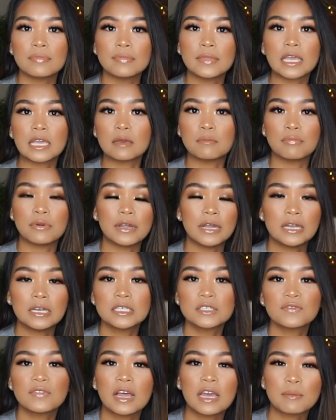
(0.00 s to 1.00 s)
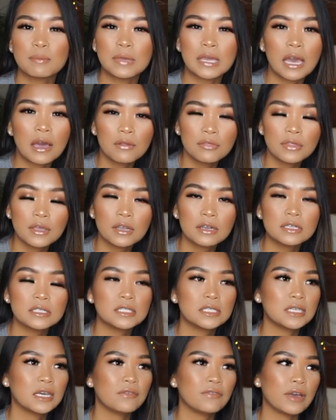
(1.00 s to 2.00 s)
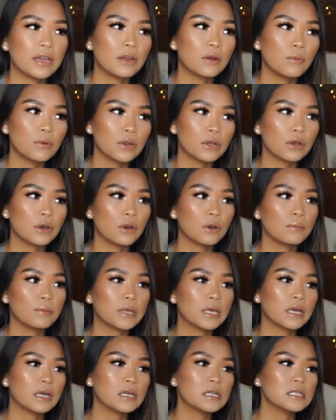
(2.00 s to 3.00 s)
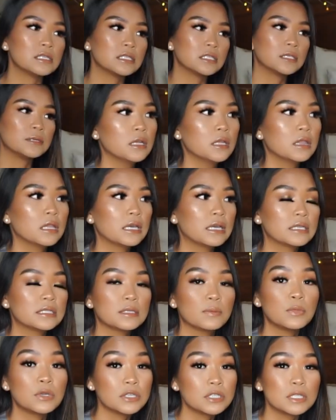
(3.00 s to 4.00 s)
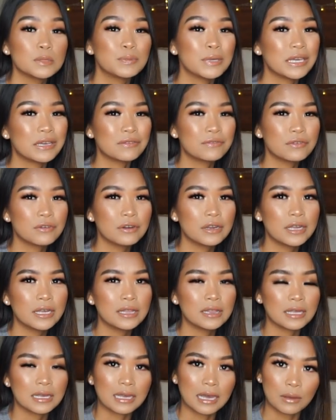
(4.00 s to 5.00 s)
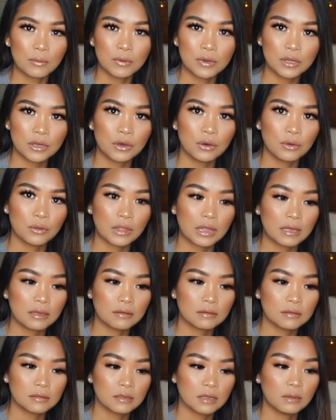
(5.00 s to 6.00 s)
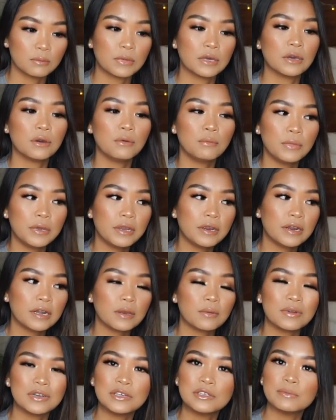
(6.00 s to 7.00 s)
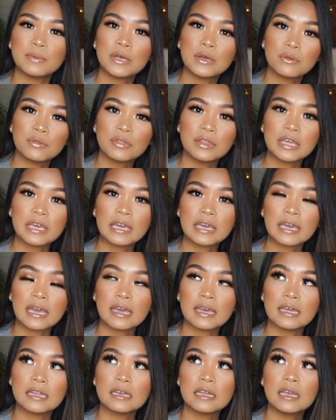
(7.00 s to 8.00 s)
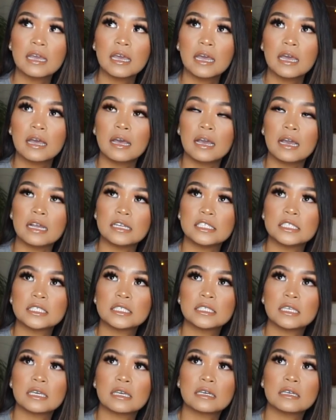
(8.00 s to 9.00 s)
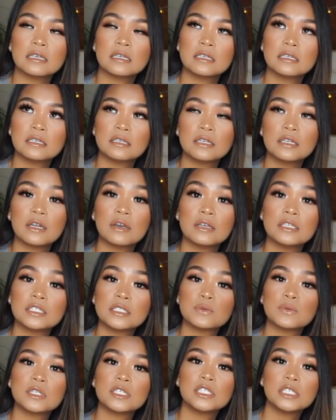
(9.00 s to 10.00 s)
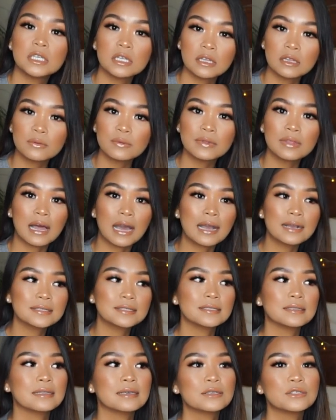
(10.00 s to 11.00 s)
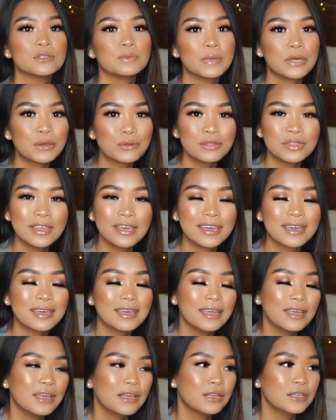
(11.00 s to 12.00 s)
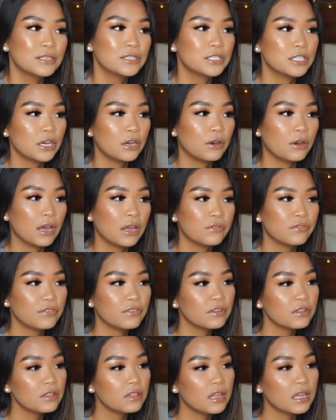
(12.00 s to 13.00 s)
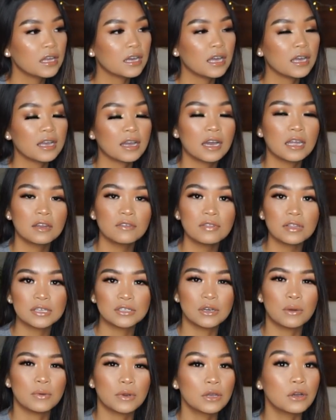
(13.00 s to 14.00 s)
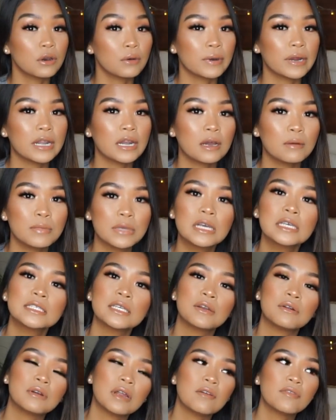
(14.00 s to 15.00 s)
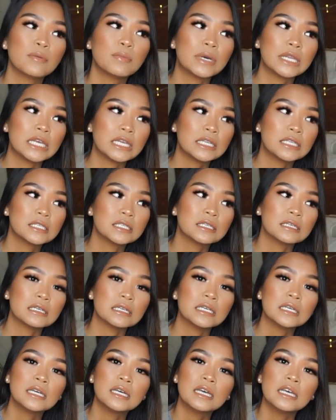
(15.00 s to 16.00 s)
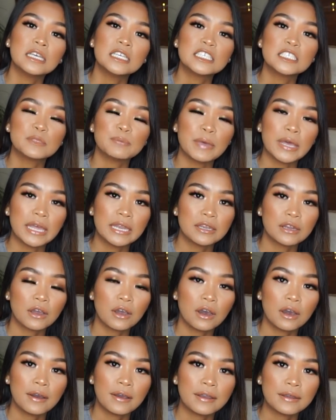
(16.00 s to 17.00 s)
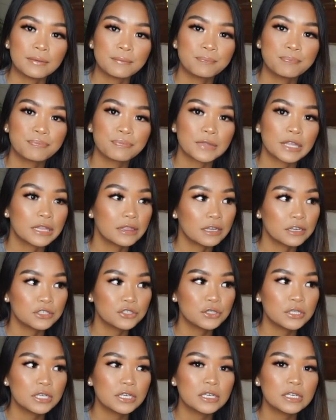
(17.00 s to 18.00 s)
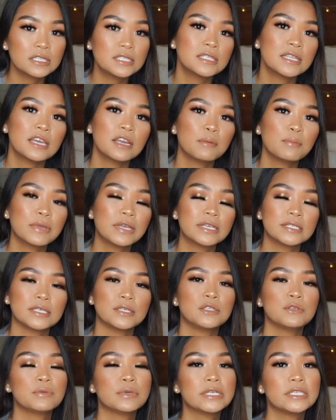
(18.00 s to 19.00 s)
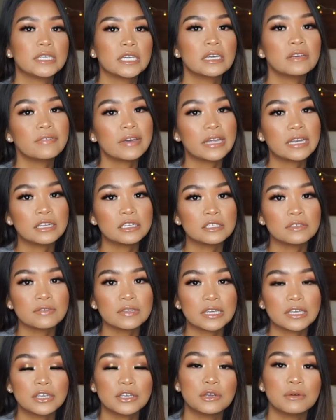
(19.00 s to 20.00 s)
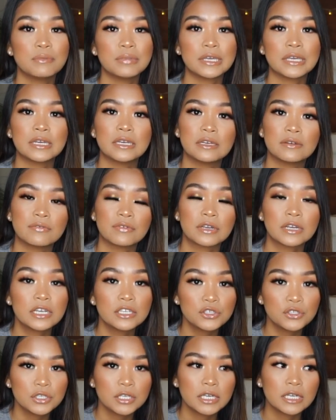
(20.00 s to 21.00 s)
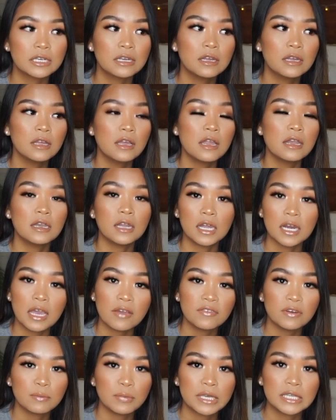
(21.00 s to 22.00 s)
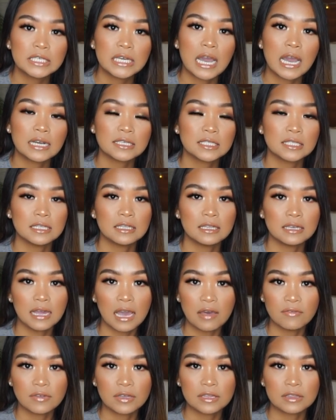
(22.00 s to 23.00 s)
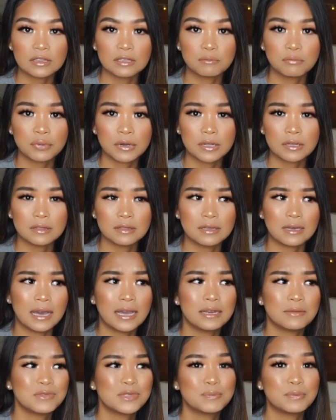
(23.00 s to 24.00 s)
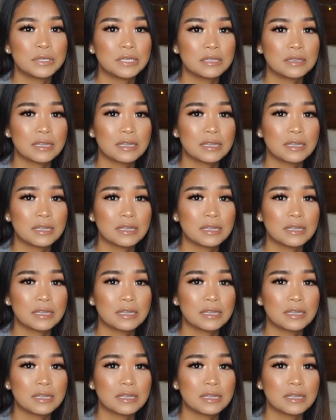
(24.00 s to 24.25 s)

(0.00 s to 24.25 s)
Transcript: like a brand is flying me out there and stuff. I don't want to go because like someone else is paying for it. Like I want to go like on my own merit. I want to do my own thing, and I just like, you know, I just want to chill and relax and like do my own thing. So I feel like I kind of like don't want to go right now because I don't have the money to spend on luxury goods there because I do want to take advantage of, like, you know, being in a different country and not having to pay tax and having the items be